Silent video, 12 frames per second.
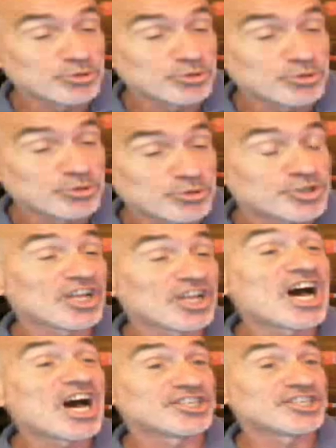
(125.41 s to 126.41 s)
host a
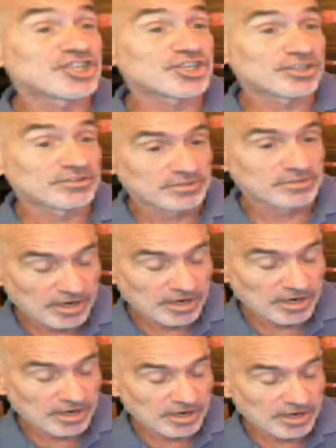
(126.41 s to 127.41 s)
lunch
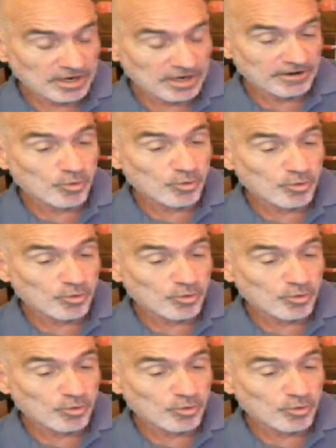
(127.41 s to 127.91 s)
uh,